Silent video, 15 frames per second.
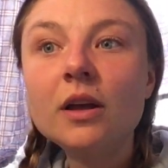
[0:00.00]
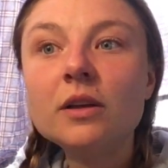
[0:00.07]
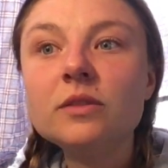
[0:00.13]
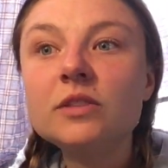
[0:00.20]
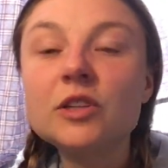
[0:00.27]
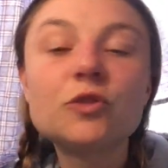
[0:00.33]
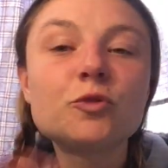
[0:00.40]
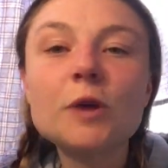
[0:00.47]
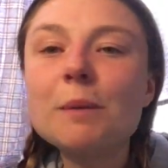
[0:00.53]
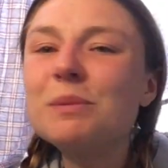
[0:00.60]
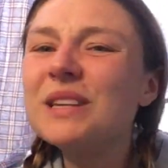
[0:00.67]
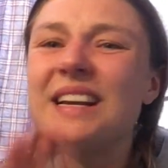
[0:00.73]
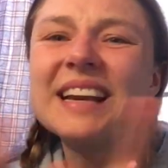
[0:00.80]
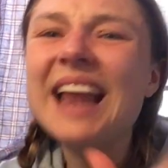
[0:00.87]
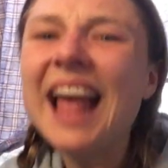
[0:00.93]

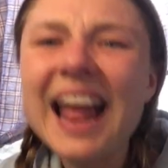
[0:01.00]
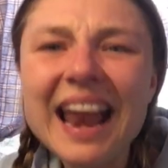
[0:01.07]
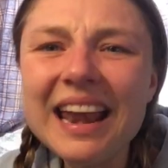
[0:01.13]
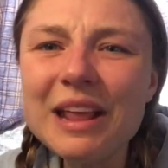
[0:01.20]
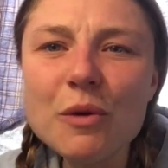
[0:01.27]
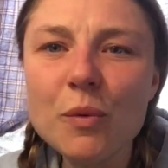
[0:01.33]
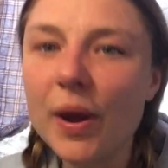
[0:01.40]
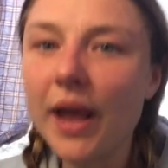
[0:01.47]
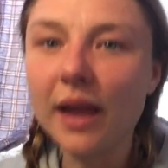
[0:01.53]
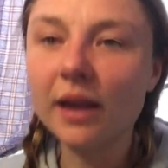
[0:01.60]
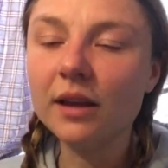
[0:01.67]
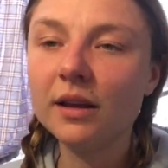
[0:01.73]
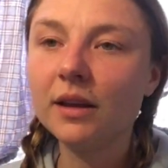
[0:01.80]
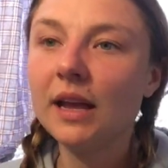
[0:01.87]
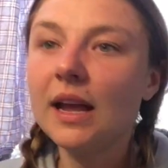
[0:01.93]
disrupted in any way,
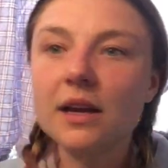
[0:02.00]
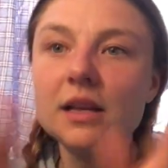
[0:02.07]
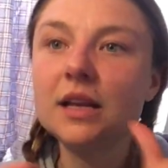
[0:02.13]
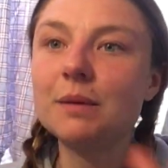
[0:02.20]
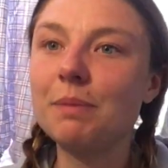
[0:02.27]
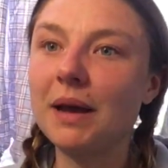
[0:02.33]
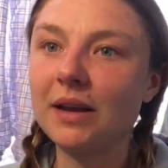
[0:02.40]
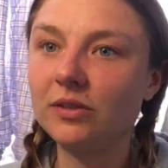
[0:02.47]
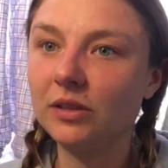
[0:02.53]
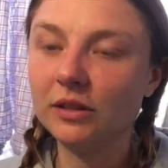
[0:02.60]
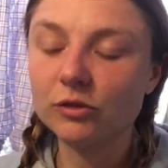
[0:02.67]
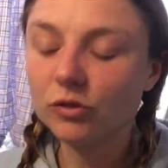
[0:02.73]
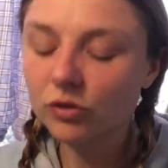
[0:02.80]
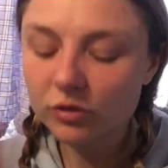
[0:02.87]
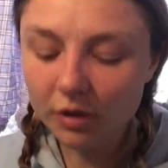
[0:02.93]
any capacity.
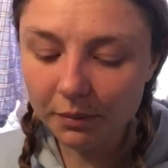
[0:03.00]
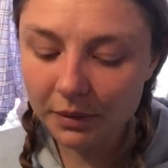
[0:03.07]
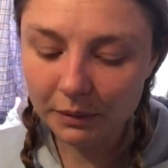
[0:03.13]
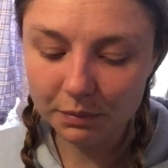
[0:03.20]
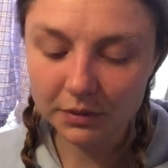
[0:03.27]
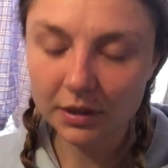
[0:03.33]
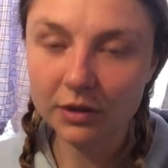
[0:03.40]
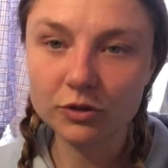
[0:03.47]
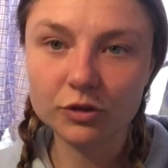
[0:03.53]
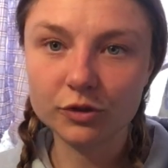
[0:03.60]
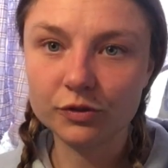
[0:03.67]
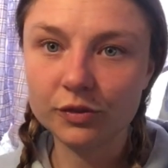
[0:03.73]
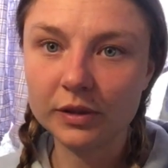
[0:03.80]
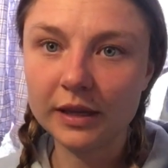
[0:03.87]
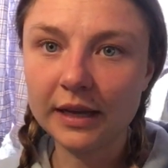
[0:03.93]
There's so many potentials
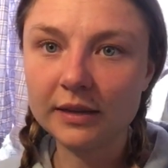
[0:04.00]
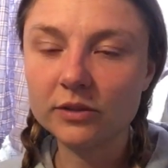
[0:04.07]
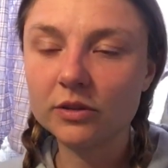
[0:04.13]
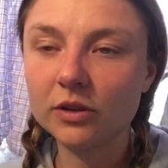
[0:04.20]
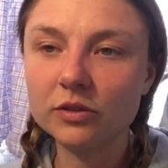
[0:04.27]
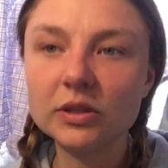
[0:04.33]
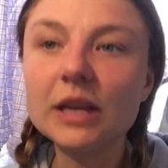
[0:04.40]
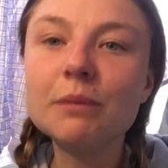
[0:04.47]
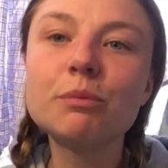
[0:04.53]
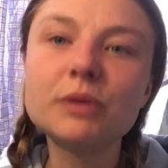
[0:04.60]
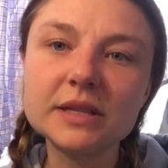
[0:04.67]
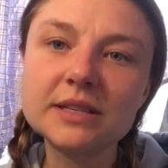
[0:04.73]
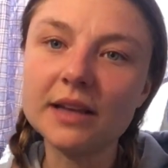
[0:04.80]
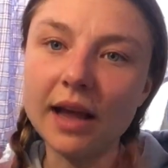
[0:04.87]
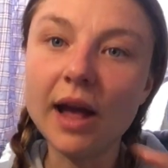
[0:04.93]
for that. So it's
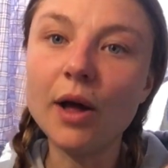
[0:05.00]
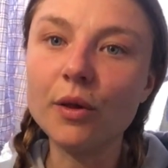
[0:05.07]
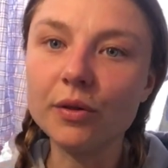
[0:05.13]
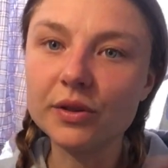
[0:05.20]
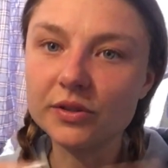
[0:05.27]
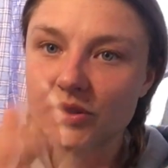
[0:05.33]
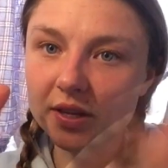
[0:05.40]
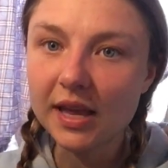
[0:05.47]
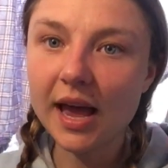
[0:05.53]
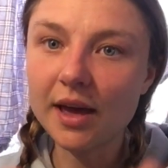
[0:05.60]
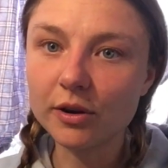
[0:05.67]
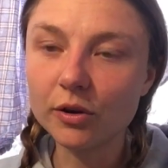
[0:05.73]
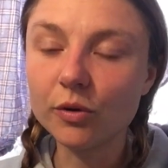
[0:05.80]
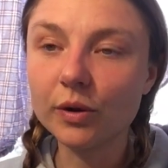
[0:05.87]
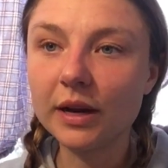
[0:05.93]
implicit health is the
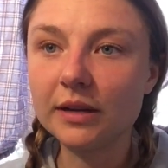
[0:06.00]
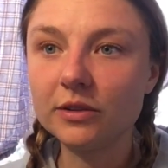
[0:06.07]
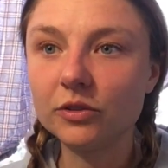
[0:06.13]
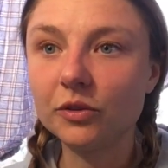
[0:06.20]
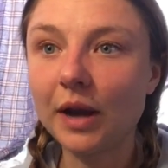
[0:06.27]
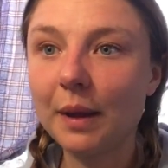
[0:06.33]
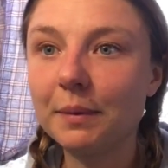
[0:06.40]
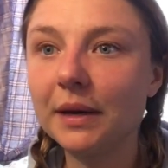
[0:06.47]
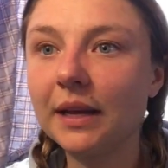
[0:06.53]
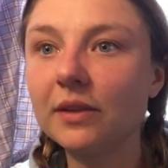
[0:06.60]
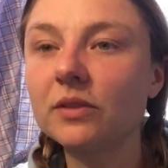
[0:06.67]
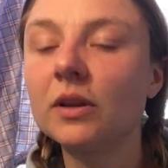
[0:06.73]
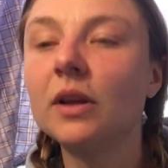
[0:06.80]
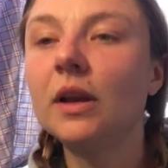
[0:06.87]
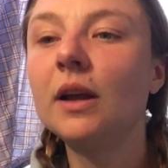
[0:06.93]
category I describe it
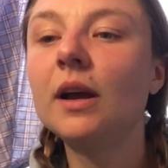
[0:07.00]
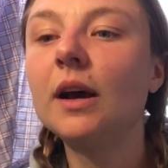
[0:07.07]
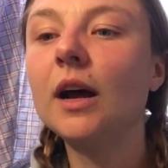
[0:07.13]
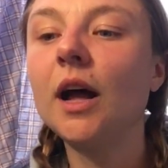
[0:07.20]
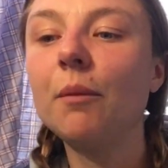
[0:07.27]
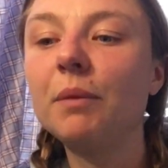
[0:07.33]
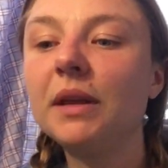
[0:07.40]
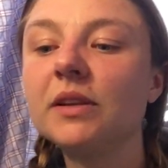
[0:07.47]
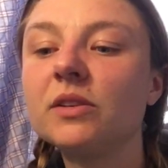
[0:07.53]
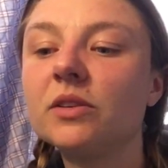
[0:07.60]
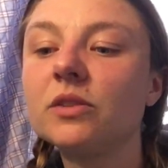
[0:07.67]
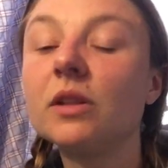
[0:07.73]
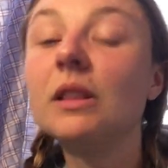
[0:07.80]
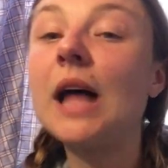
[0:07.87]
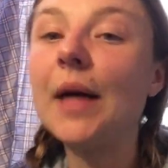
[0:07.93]
as, um, because there's
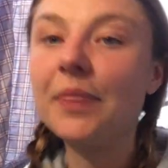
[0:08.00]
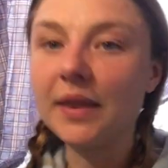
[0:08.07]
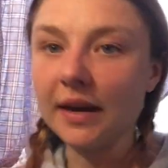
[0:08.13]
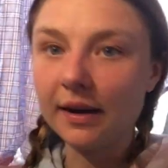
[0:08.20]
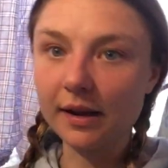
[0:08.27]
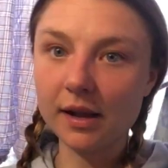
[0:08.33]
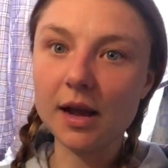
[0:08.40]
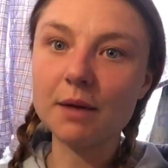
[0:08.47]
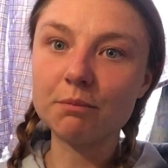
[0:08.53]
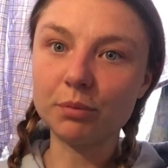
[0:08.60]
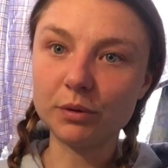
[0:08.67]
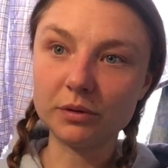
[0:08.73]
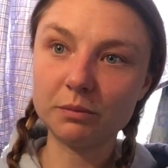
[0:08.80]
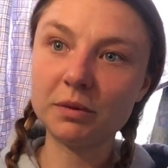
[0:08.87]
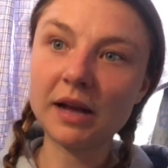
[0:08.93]
a lot that it
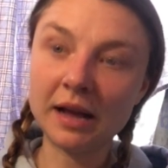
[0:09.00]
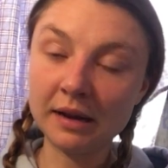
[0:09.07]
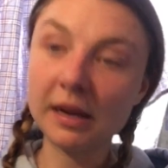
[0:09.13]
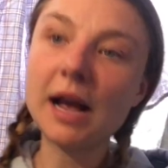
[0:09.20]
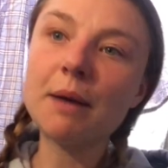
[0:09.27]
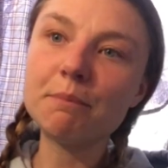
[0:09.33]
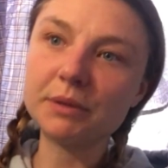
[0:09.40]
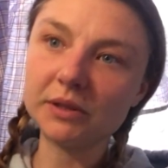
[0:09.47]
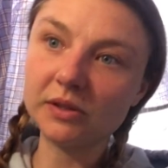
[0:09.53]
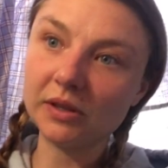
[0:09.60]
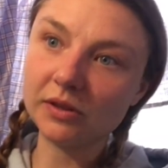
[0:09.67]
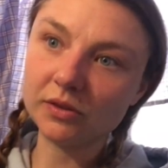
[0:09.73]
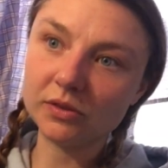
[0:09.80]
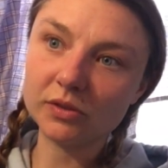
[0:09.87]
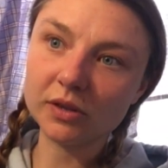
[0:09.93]
encompass,
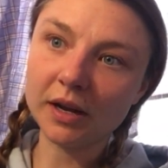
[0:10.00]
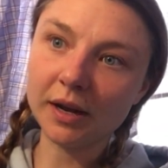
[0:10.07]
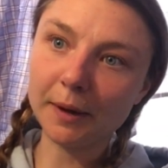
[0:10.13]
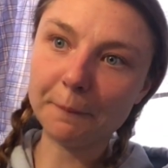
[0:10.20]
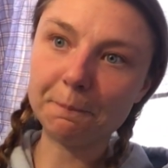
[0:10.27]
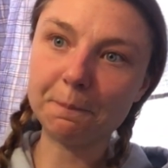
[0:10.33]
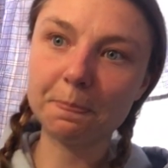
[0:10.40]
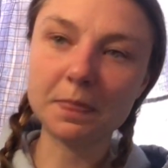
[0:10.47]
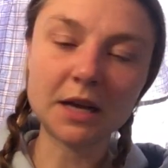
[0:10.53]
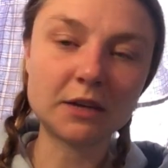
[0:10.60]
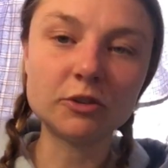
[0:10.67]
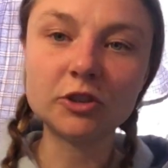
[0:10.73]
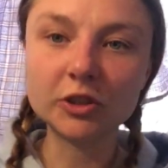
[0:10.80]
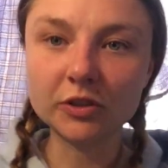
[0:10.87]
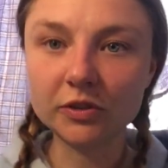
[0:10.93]
encompasses, um, not
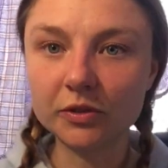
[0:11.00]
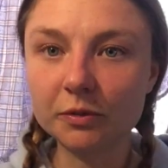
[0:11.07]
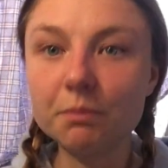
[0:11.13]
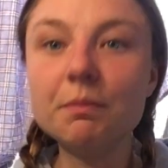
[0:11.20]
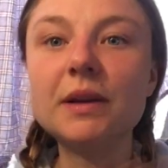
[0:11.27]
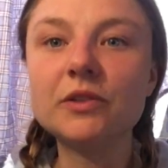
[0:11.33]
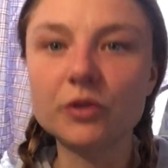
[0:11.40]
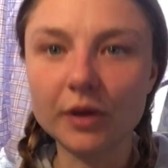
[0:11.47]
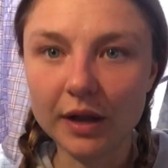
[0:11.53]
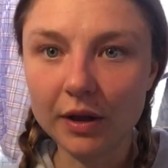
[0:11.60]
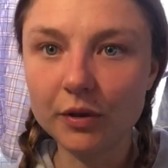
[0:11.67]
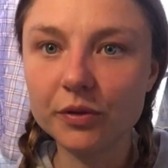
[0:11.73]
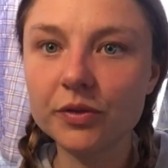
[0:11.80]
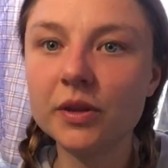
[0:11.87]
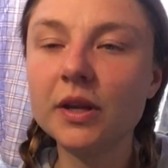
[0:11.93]
just mental
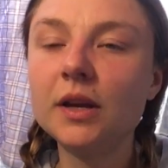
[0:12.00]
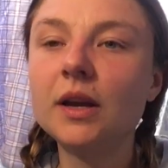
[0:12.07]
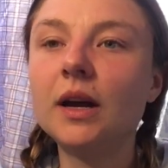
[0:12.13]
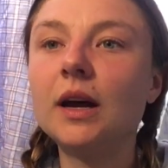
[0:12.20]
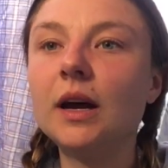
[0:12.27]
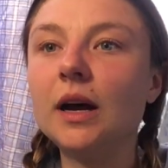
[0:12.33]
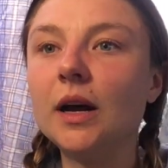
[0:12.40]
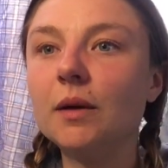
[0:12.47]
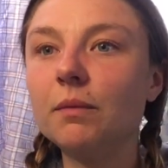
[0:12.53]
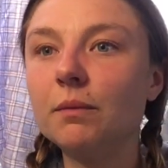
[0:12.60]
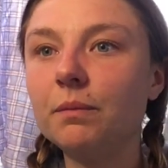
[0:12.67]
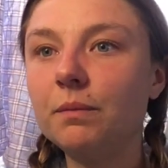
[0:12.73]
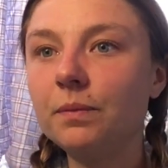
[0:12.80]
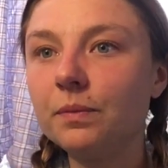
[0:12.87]
health, um,